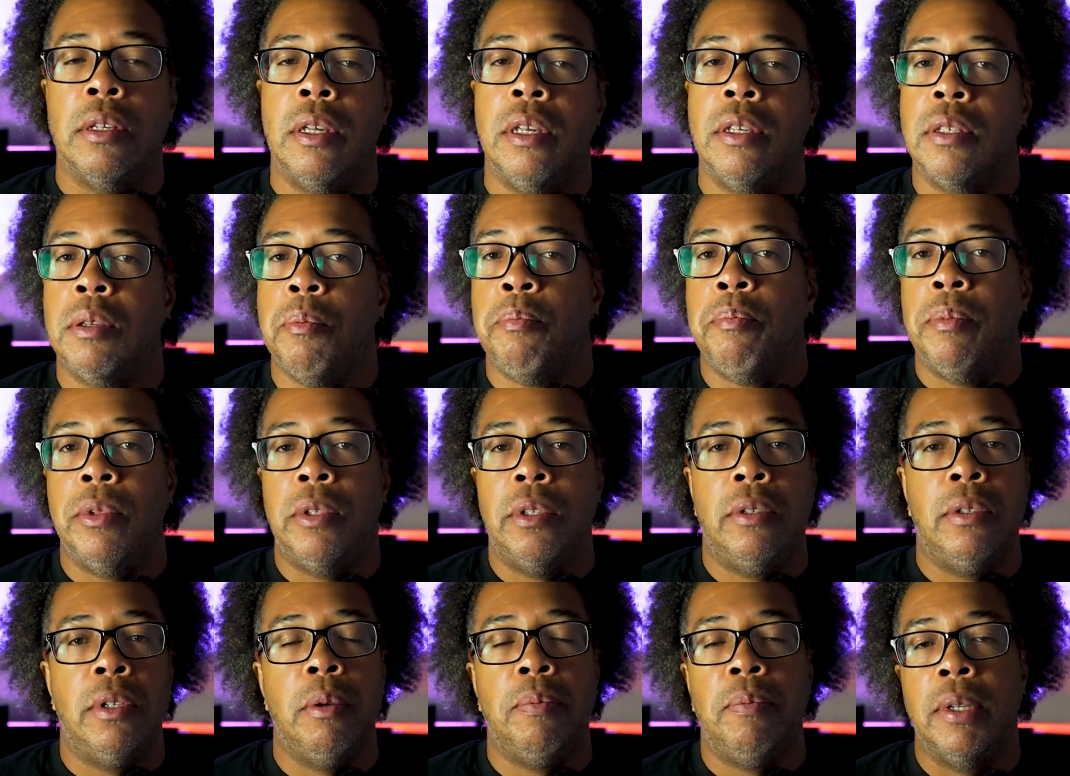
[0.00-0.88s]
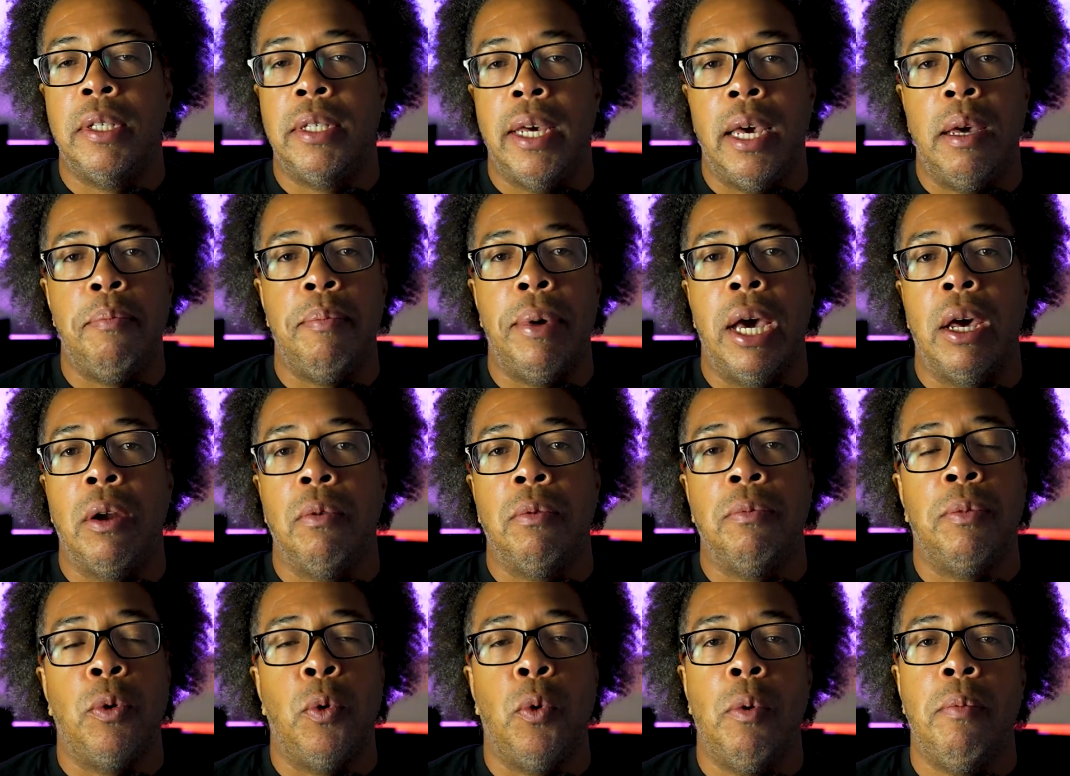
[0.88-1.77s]
it's a tip and tap
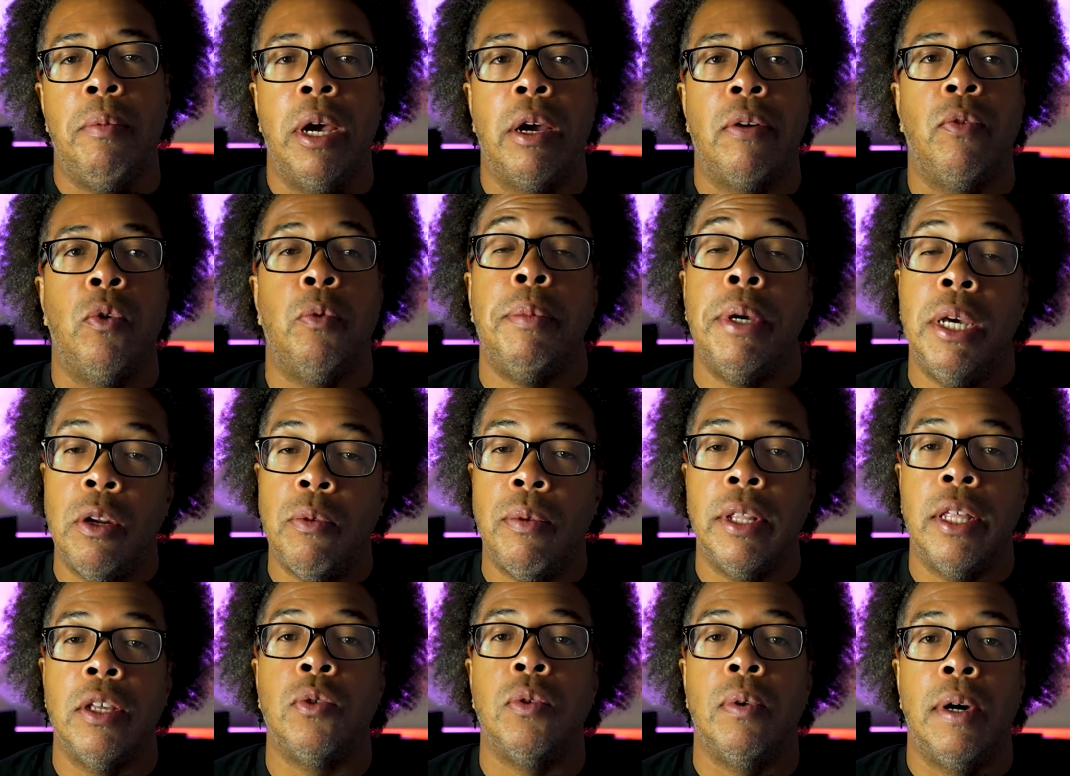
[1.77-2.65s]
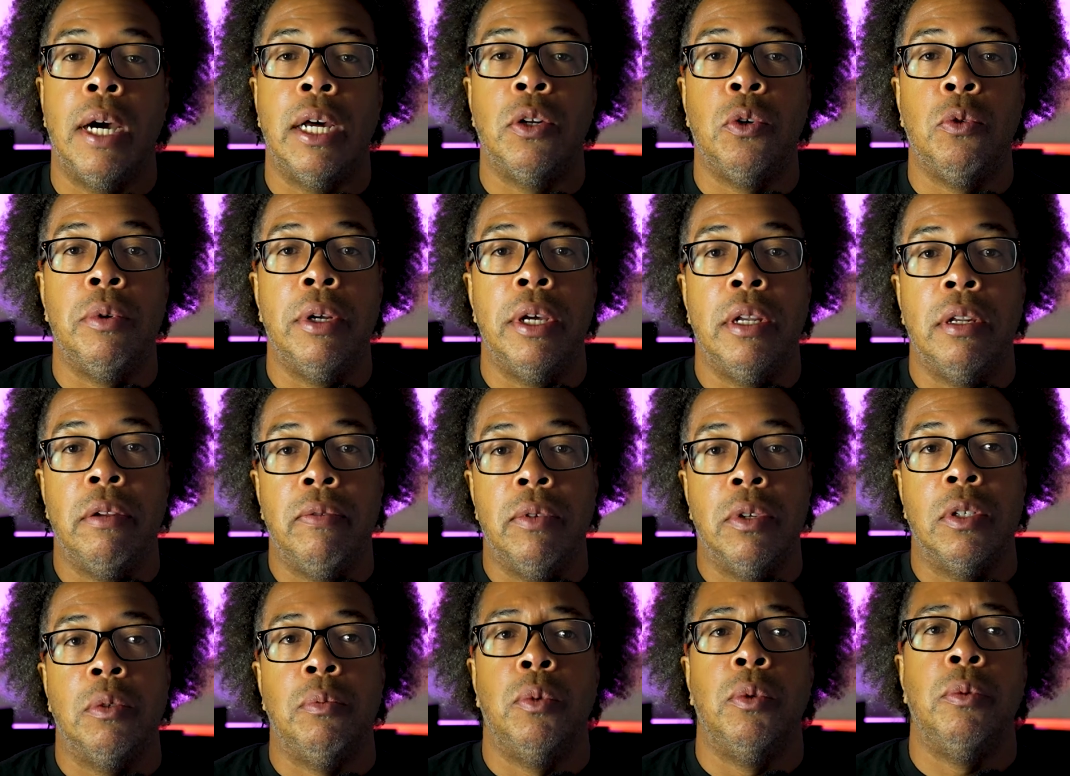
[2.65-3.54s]
battle going back and forth. But anyway, that's what I do with
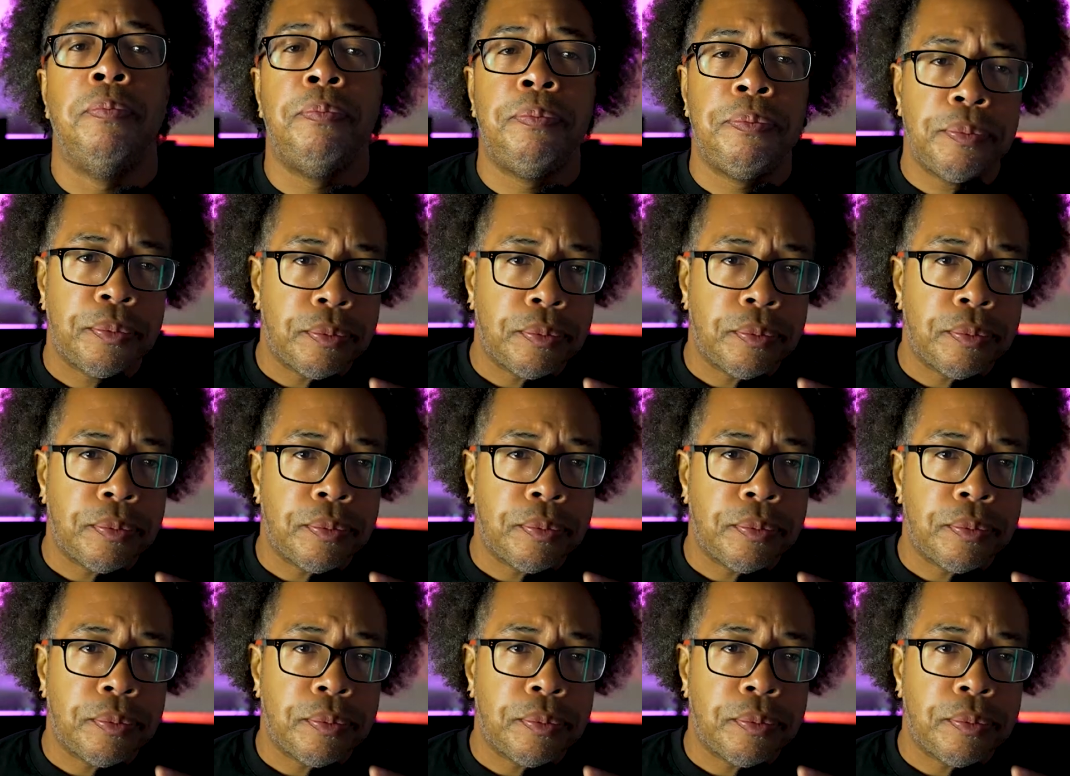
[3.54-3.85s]
Indivisible.